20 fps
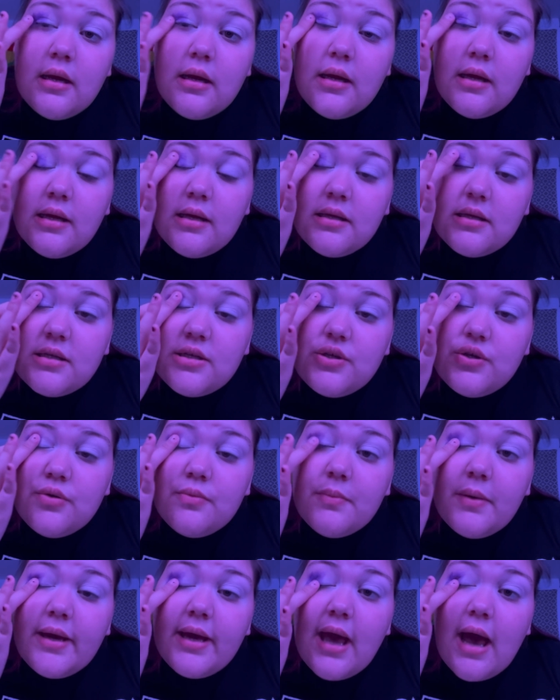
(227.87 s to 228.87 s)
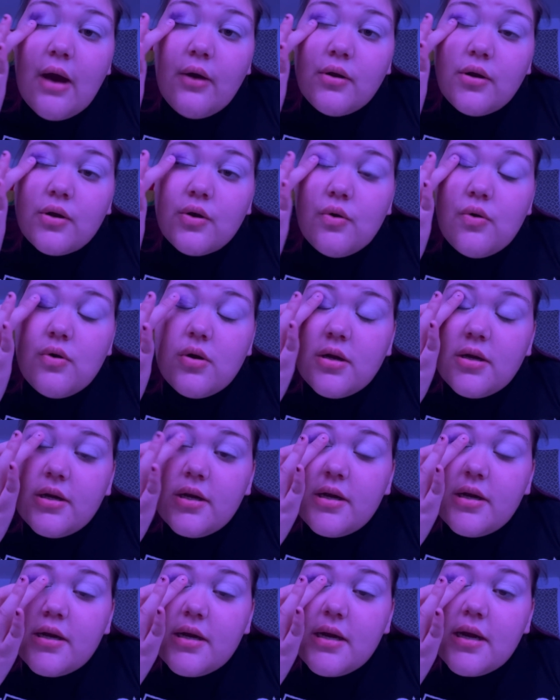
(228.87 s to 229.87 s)
into my outer
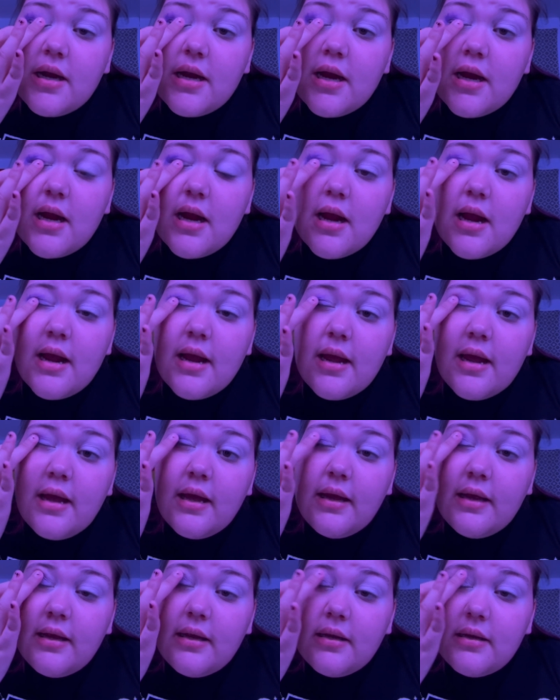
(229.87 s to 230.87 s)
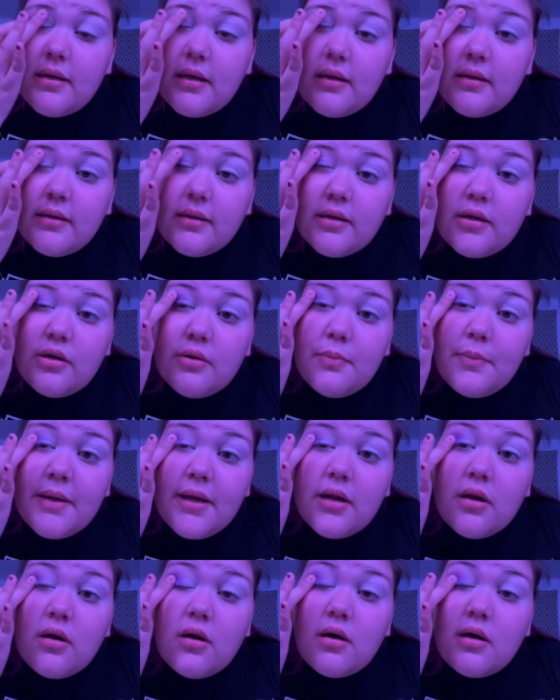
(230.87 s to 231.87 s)
corner and a little
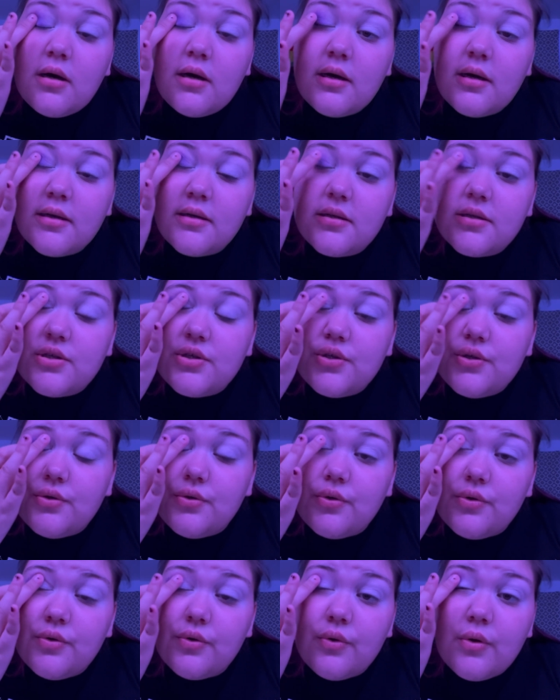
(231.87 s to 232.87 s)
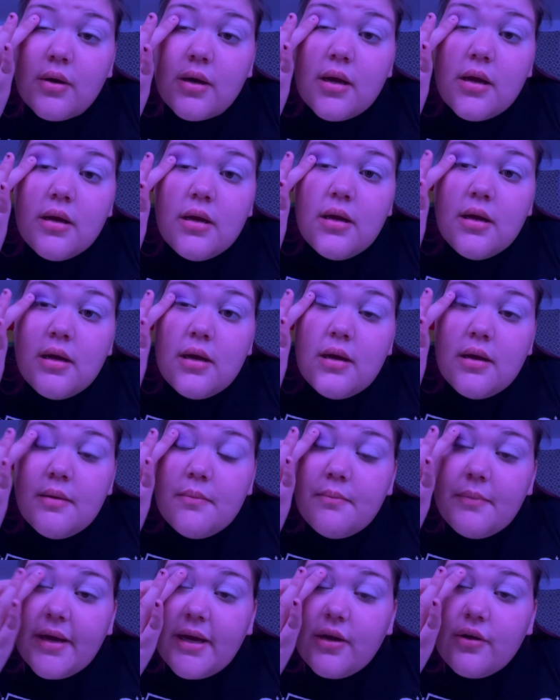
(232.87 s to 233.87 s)
bit onto
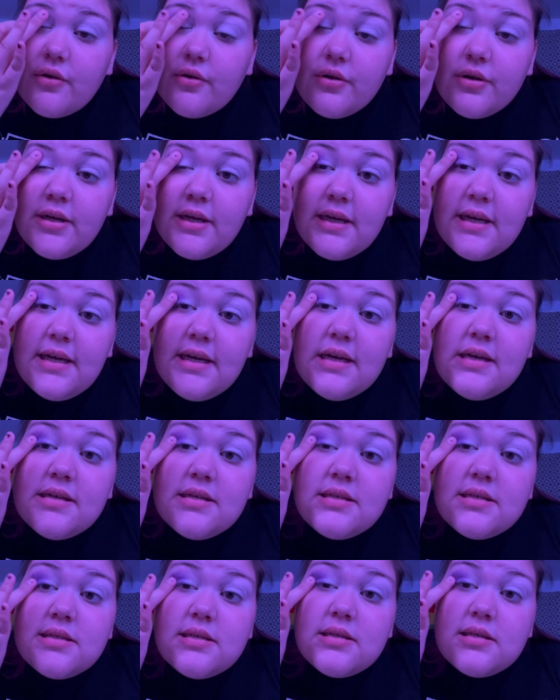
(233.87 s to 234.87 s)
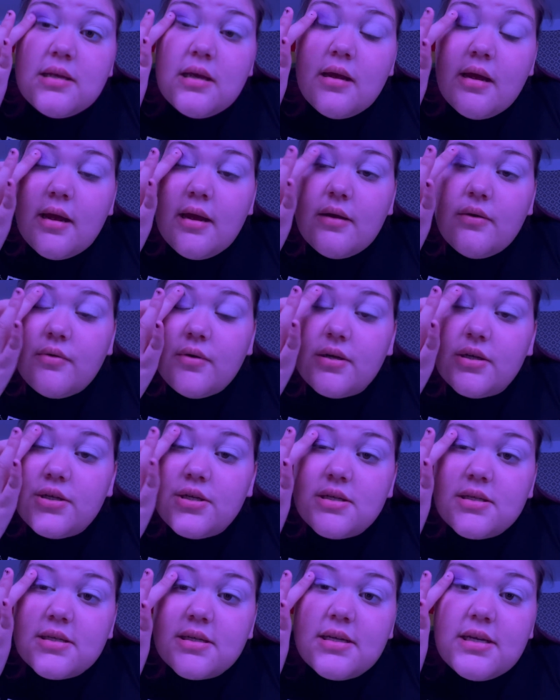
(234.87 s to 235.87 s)
my crease and we're
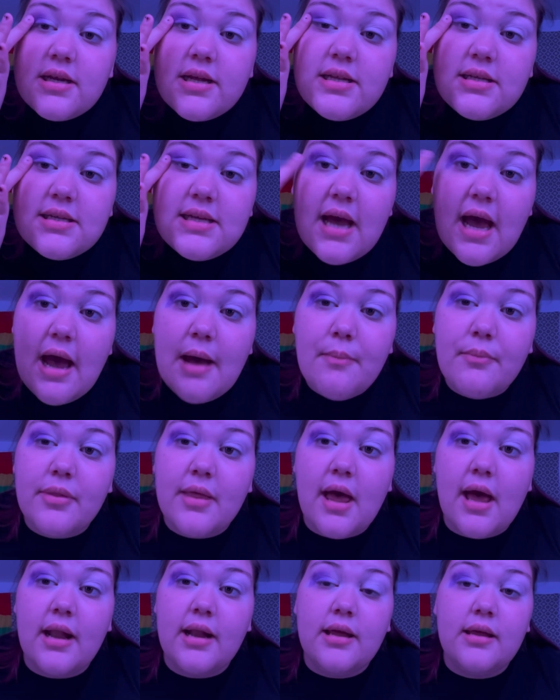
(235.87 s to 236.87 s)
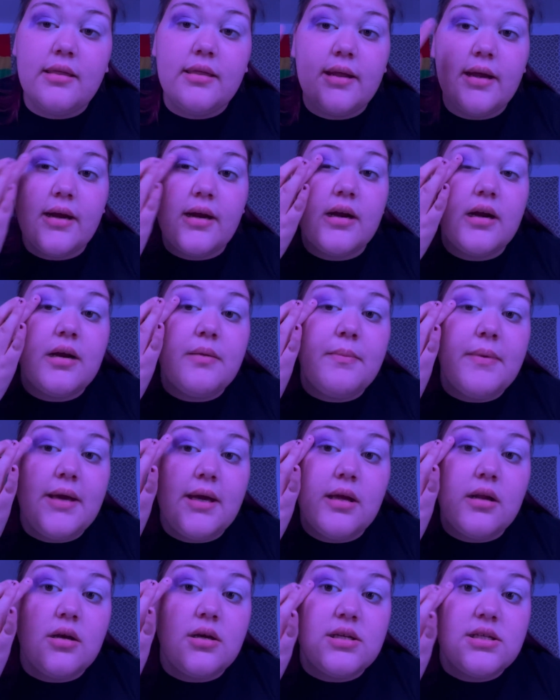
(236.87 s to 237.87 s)
just gonna tap that in there and make
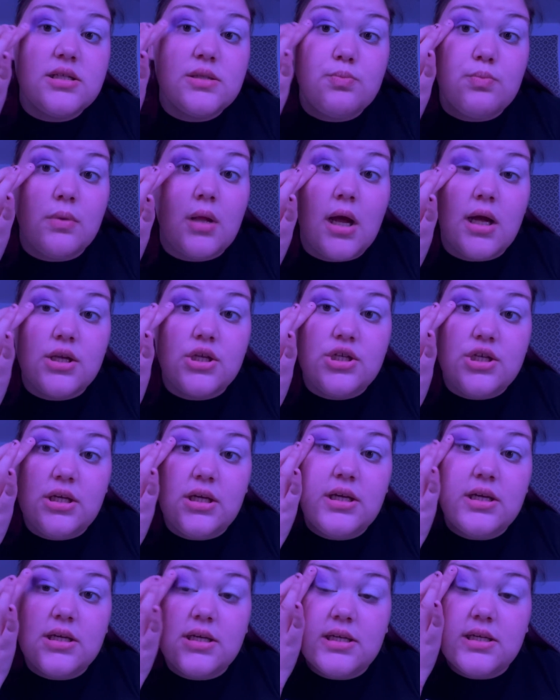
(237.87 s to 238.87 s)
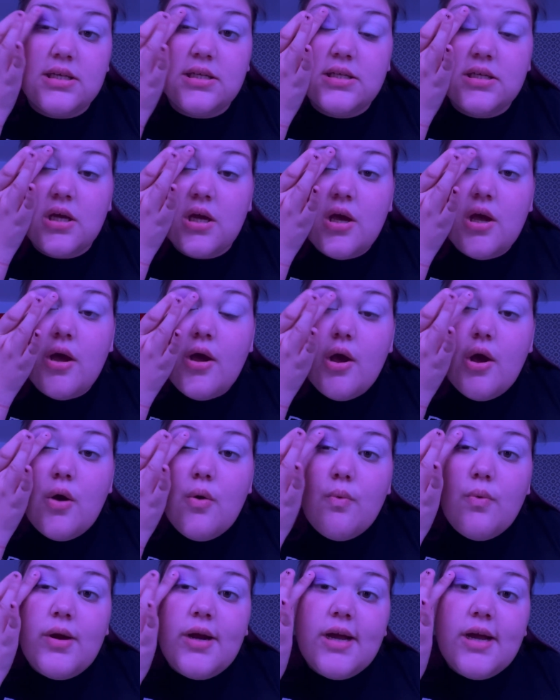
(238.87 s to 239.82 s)
it all splotchy because we're